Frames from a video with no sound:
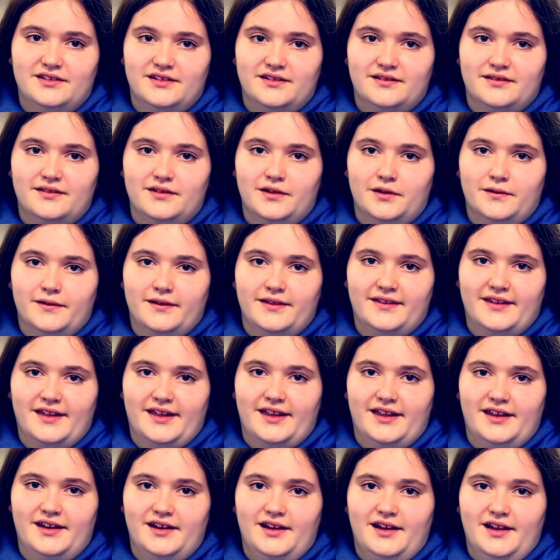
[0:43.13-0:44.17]
just knowing
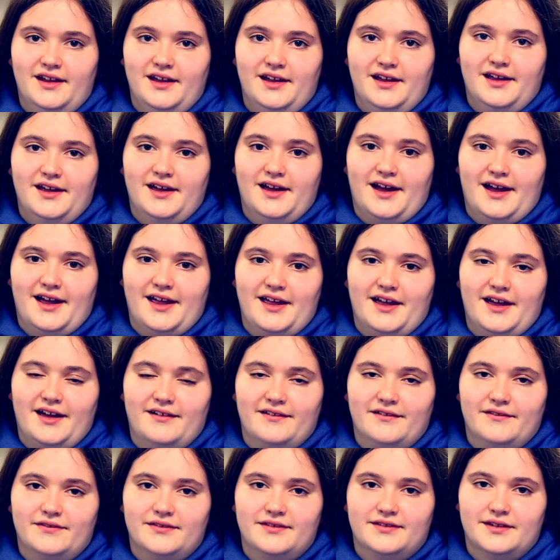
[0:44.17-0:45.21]
that I
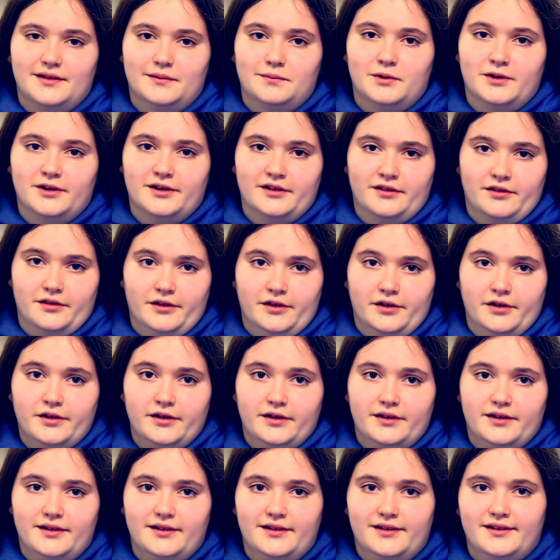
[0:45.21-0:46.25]
have somewhere to
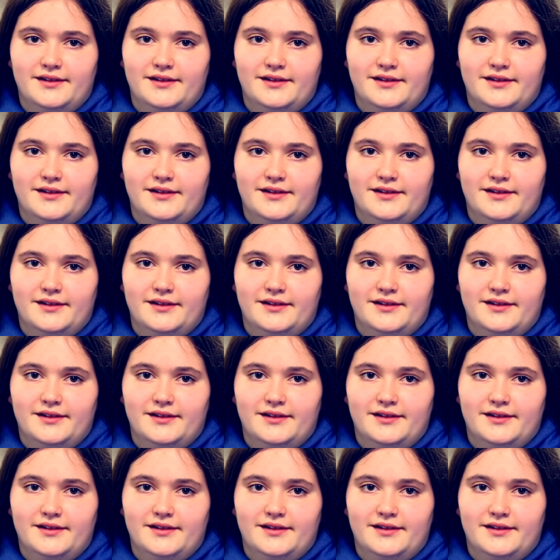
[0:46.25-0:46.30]
look